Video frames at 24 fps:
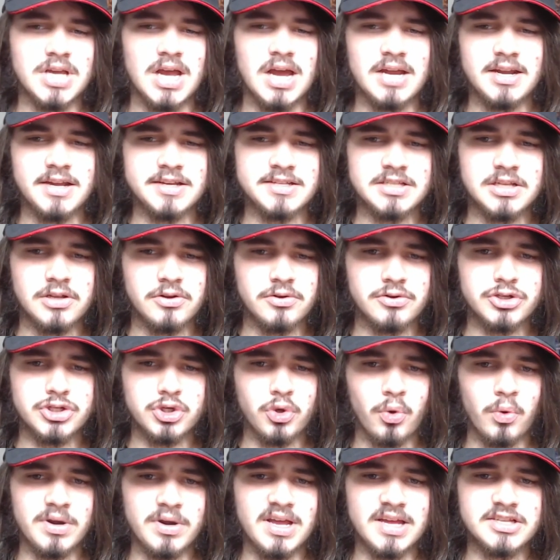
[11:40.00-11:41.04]
a nice little
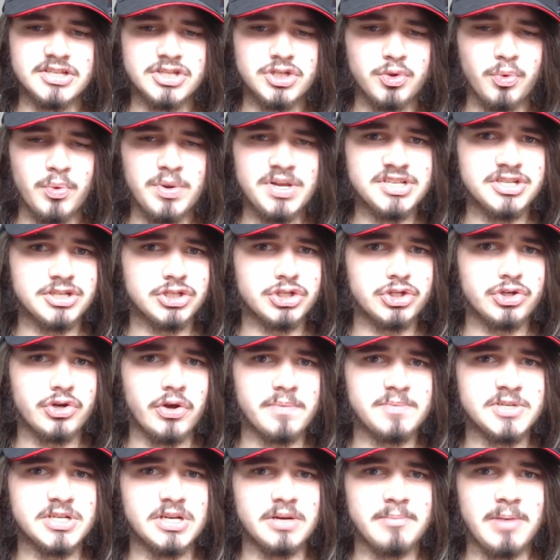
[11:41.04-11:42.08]
short and sweet
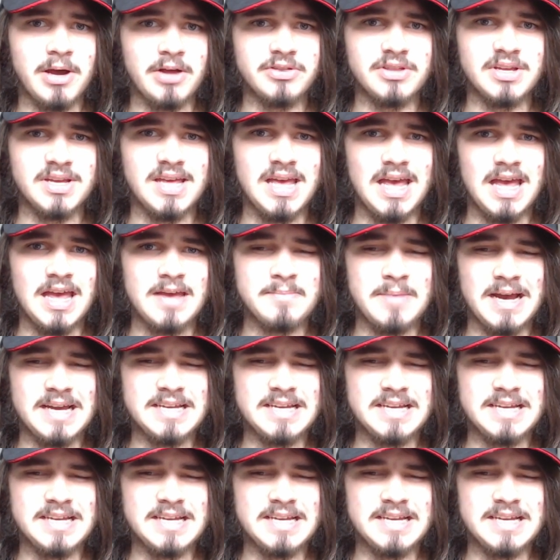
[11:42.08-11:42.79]
description about the game.